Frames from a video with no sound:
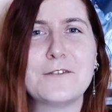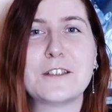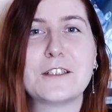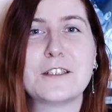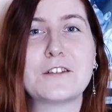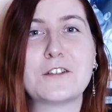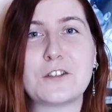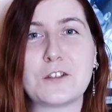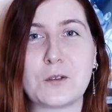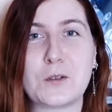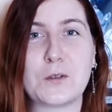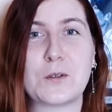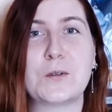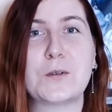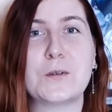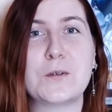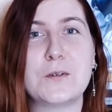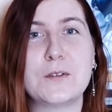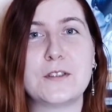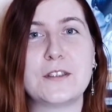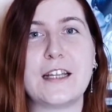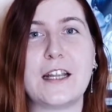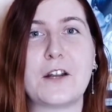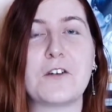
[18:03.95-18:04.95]
even
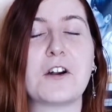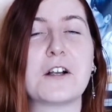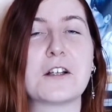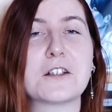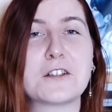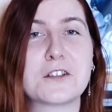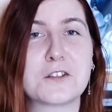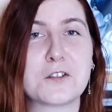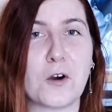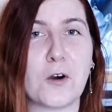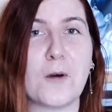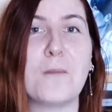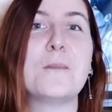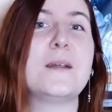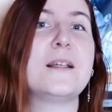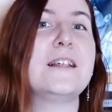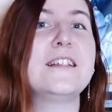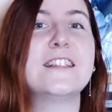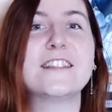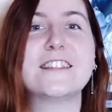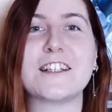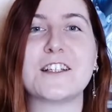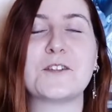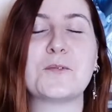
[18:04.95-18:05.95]
though there are
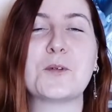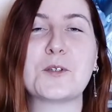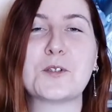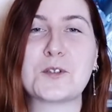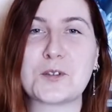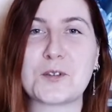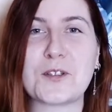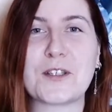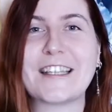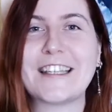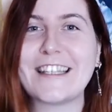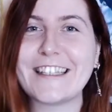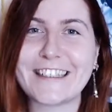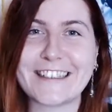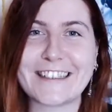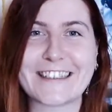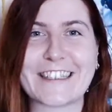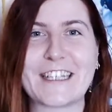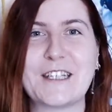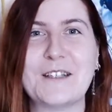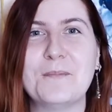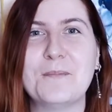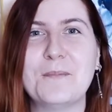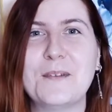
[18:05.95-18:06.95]
zombies that want to kill
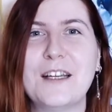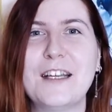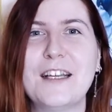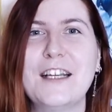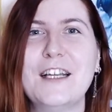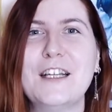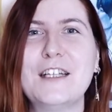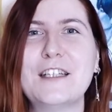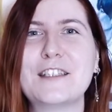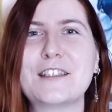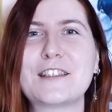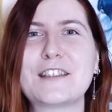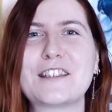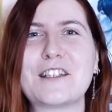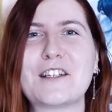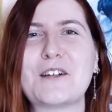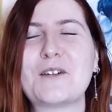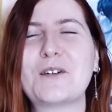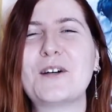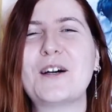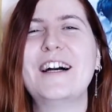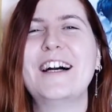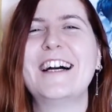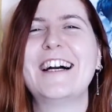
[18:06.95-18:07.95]
them.
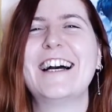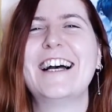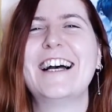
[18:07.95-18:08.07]
So